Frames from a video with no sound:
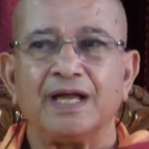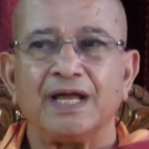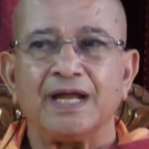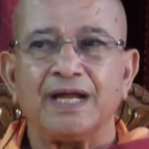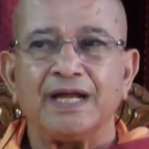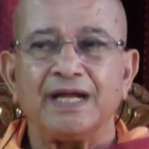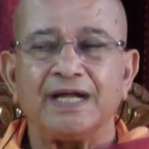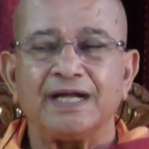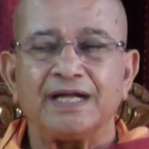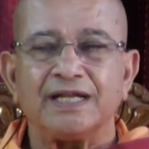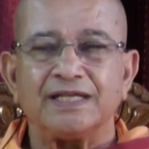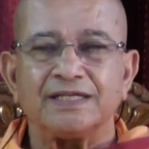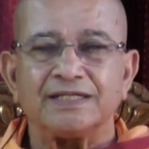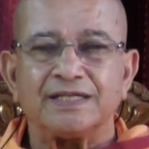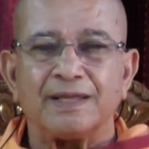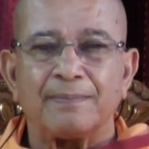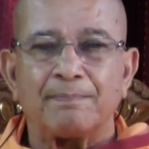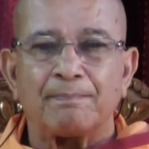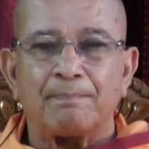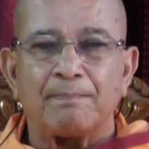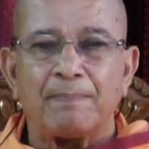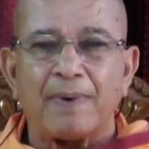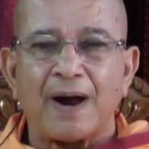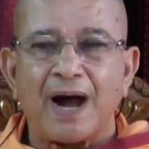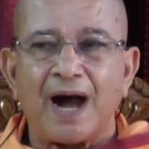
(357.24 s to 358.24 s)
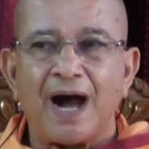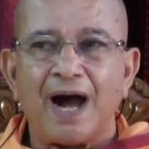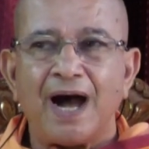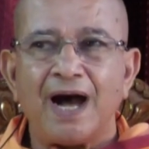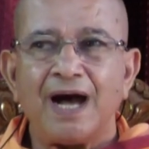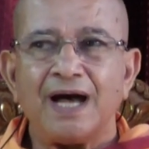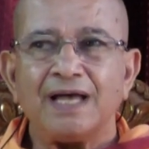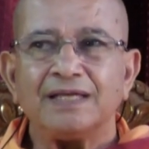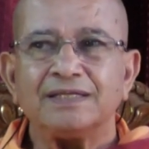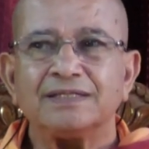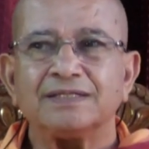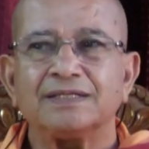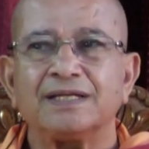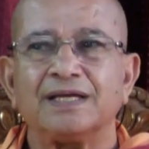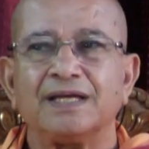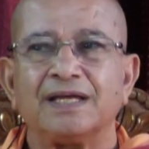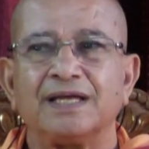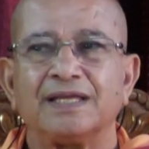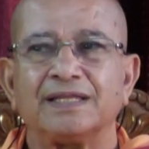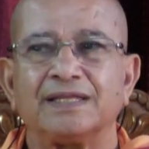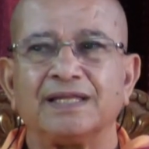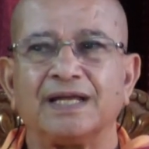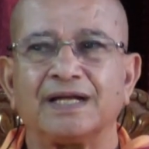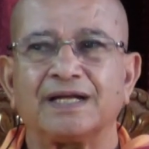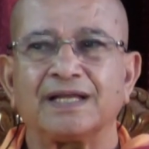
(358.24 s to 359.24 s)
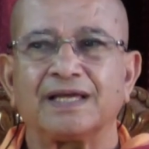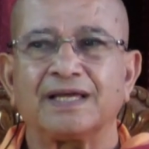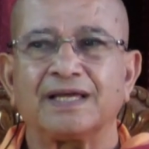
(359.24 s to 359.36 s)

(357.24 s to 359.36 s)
It is the past that